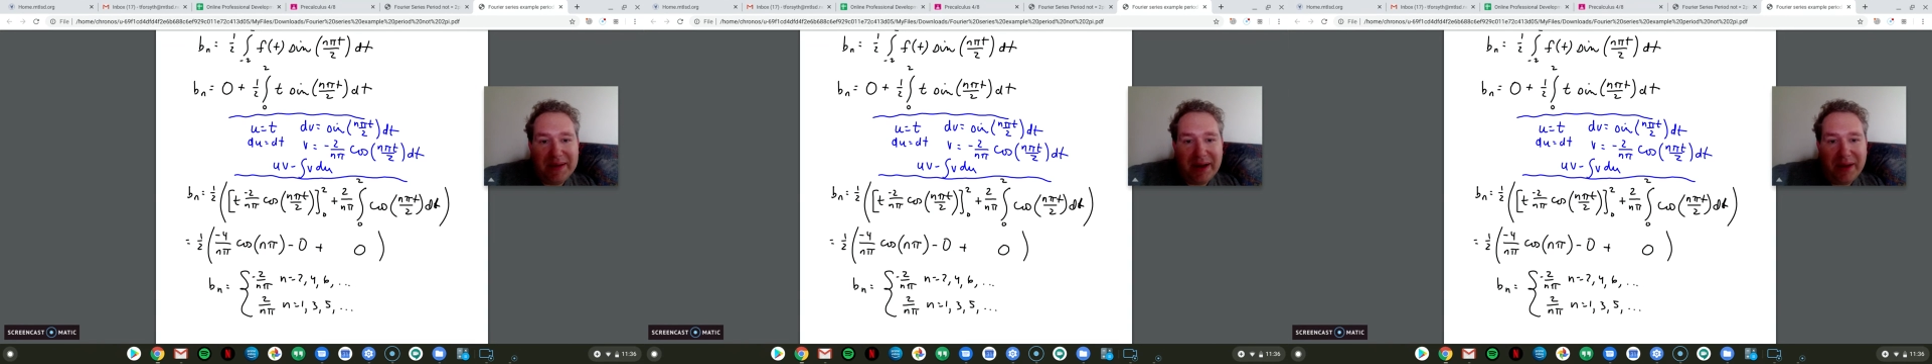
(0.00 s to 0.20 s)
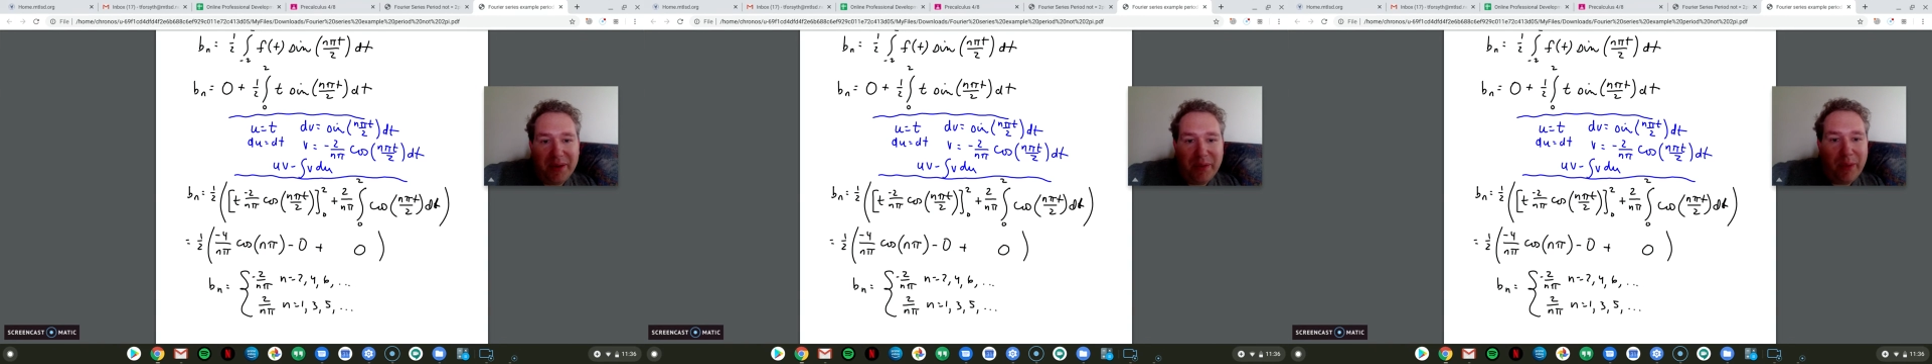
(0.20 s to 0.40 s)

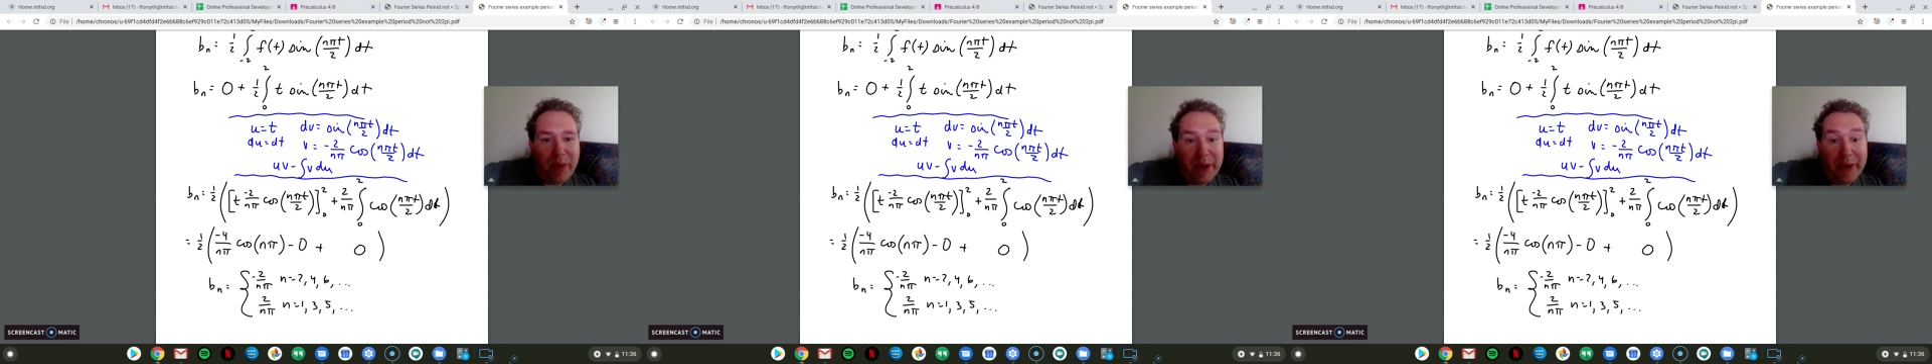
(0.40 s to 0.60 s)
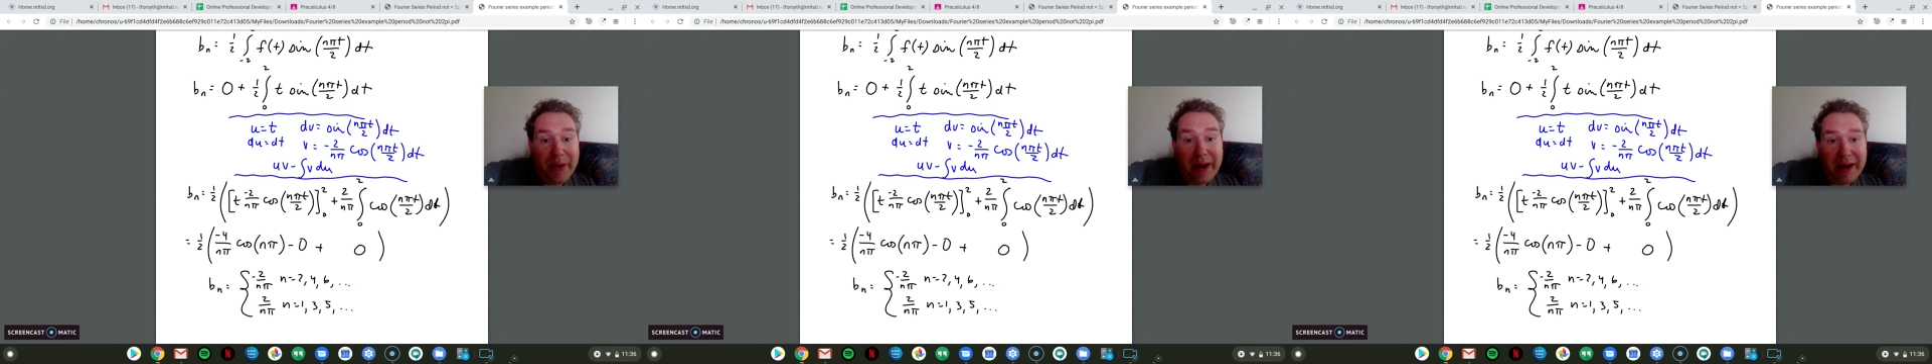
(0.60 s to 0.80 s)
it's either
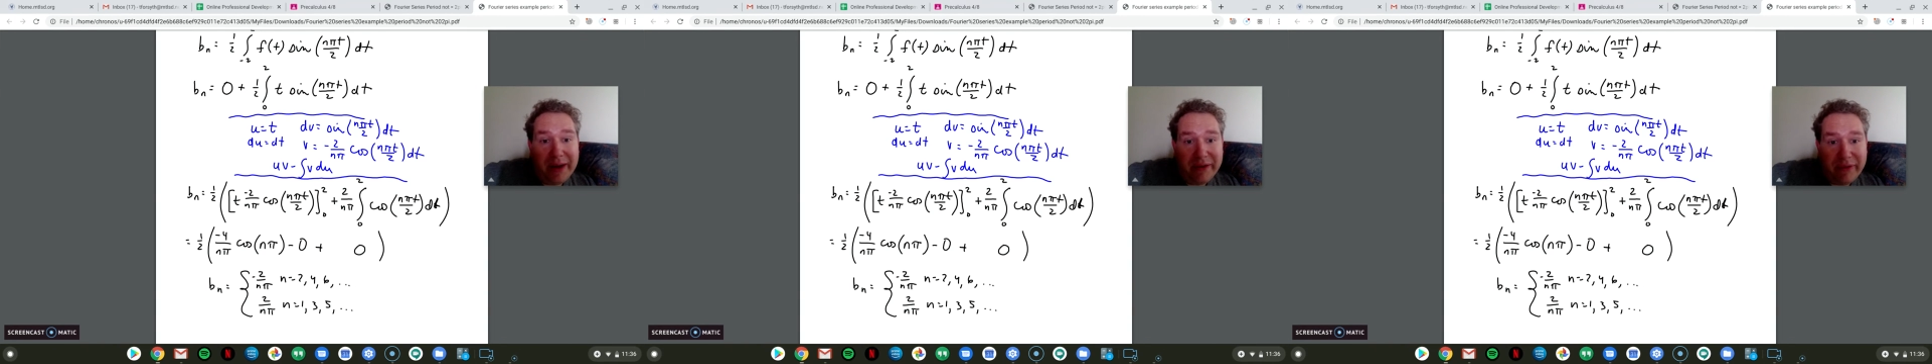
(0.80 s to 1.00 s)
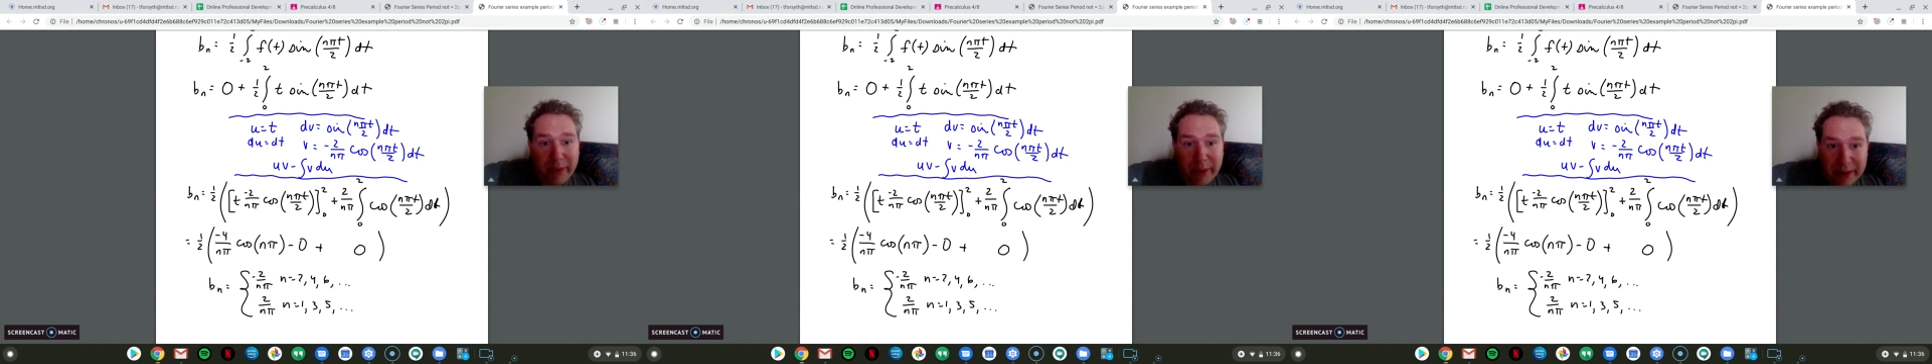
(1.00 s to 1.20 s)
one or
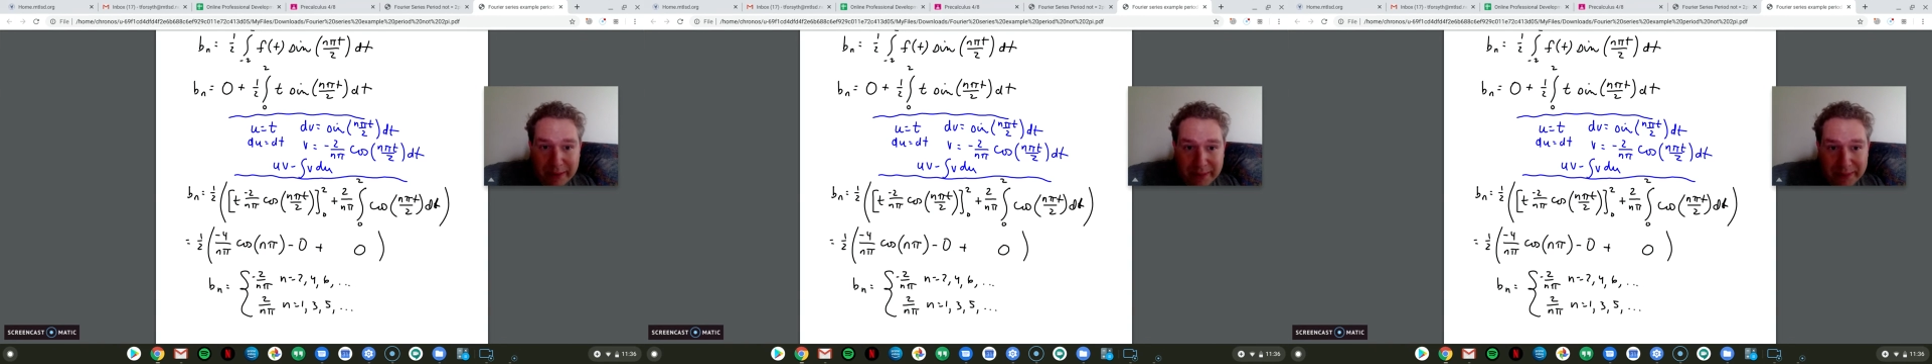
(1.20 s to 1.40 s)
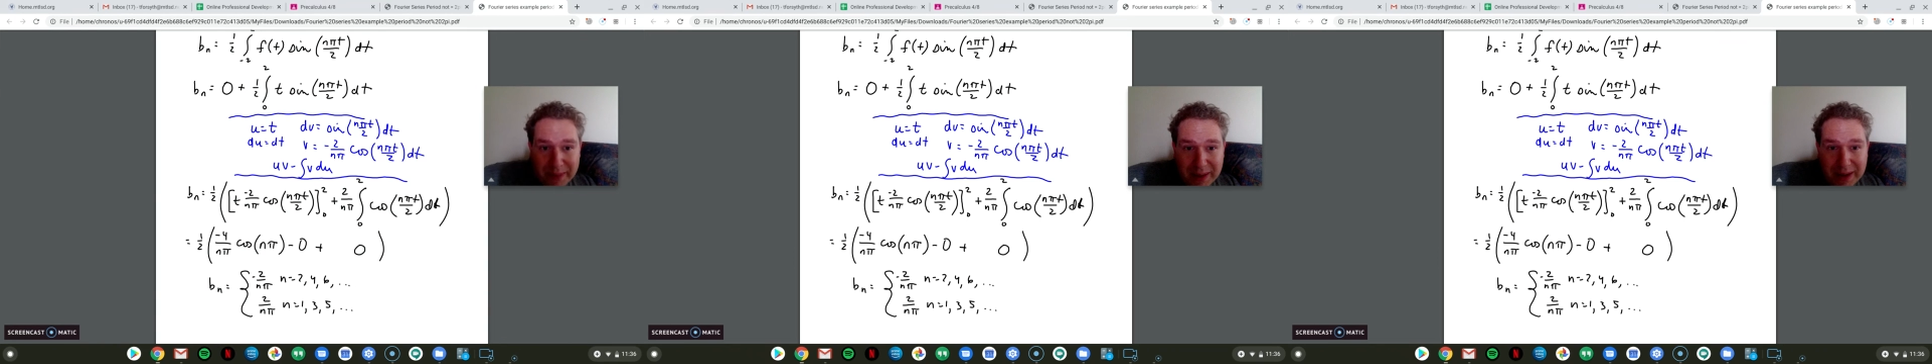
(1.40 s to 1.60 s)
negative
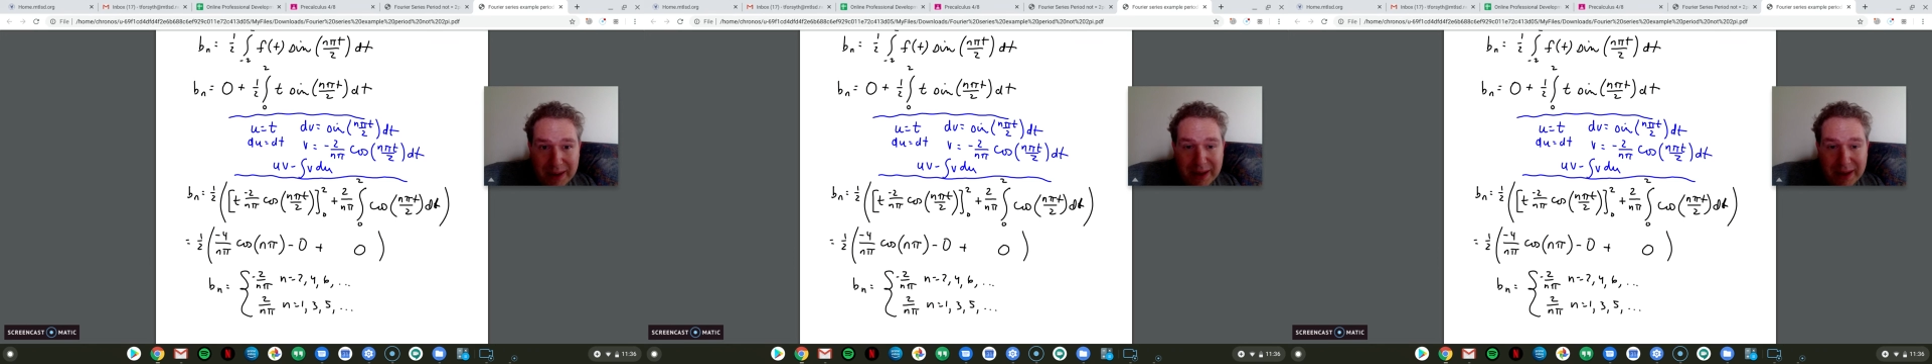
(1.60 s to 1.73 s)
one